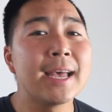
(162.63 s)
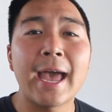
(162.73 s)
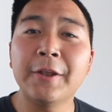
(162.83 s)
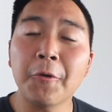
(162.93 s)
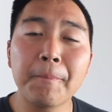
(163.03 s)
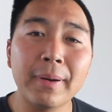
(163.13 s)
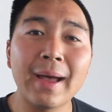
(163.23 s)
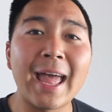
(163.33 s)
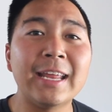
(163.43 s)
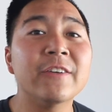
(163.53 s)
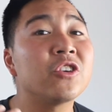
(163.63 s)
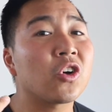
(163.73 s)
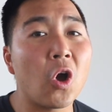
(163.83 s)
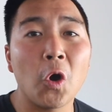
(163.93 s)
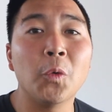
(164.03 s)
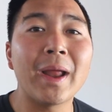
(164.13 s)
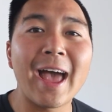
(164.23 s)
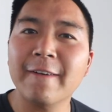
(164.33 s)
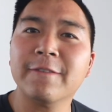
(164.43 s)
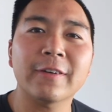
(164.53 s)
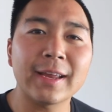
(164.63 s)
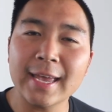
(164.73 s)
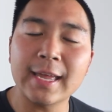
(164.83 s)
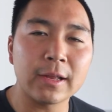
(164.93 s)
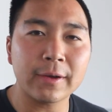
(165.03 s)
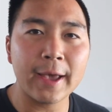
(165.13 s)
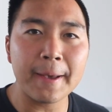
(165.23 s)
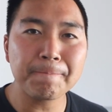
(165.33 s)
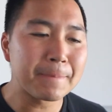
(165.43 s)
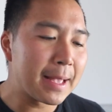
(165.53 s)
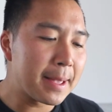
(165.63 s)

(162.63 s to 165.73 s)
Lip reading: and don't put any of your own effort in, okay?